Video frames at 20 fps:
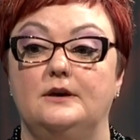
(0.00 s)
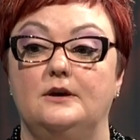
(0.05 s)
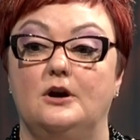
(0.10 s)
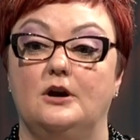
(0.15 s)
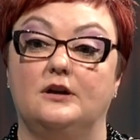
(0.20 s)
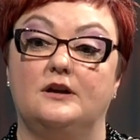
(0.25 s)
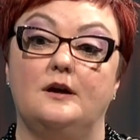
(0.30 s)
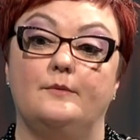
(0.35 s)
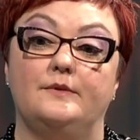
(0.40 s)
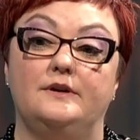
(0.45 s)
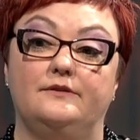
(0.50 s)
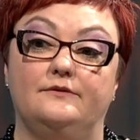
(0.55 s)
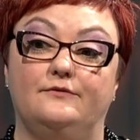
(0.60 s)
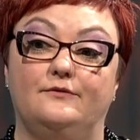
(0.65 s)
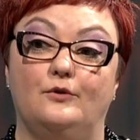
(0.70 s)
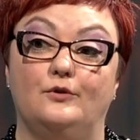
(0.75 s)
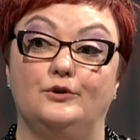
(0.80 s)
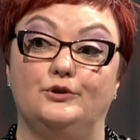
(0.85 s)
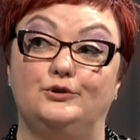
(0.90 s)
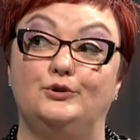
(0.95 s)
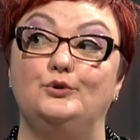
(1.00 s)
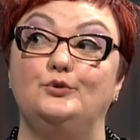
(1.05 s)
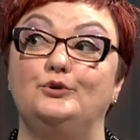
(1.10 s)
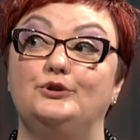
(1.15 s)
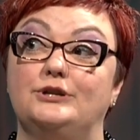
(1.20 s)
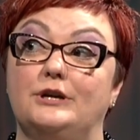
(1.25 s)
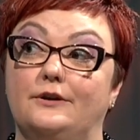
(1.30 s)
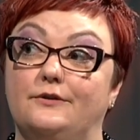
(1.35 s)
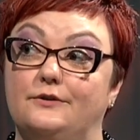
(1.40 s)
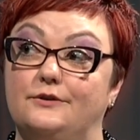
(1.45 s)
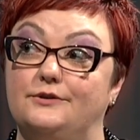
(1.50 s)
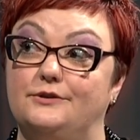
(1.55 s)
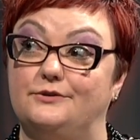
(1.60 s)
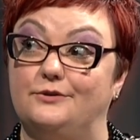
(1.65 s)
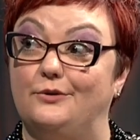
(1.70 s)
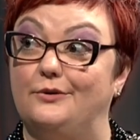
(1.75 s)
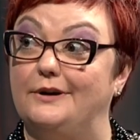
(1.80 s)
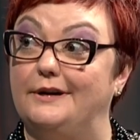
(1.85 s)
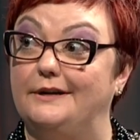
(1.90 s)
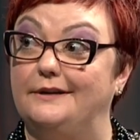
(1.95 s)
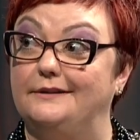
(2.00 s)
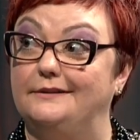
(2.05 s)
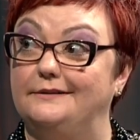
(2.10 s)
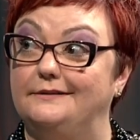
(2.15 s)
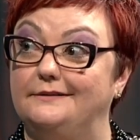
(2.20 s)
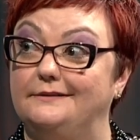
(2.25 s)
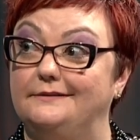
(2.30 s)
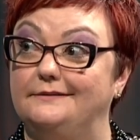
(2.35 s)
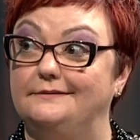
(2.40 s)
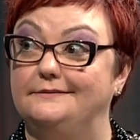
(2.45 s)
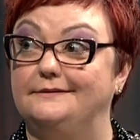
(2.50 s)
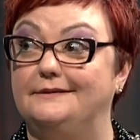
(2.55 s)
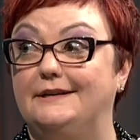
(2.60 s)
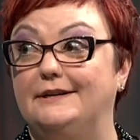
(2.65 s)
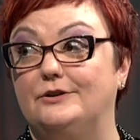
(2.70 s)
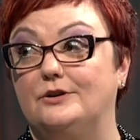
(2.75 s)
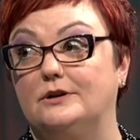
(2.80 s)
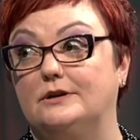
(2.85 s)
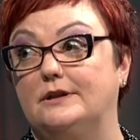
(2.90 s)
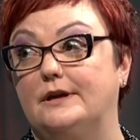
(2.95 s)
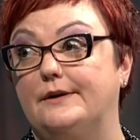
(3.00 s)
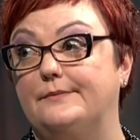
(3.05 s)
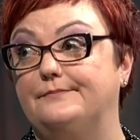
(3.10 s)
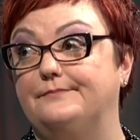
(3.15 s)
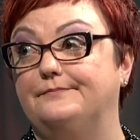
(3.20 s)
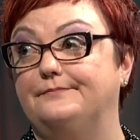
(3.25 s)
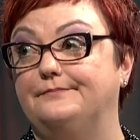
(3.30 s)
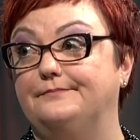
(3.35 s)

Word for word: are coming forward to share their story mm-hmm. in our club.